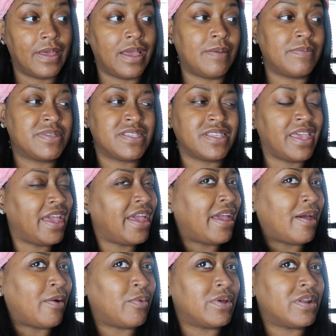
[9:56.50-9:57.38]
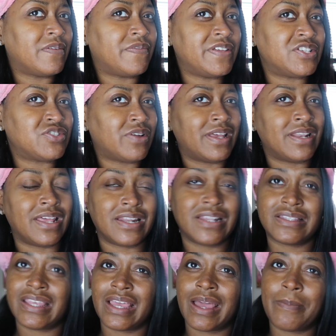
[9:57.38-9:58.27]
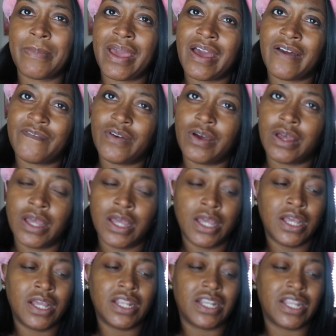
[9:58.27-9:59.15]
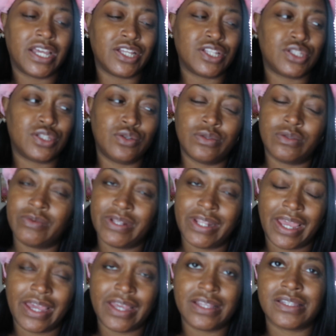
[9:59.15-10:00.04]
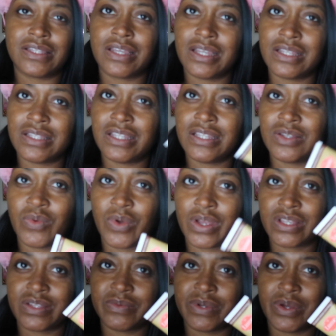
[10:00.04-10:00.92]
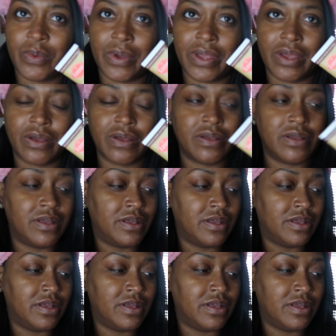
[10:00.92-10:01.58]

I'm scared. What if he try not to take a bath for like two, three days because this works real well?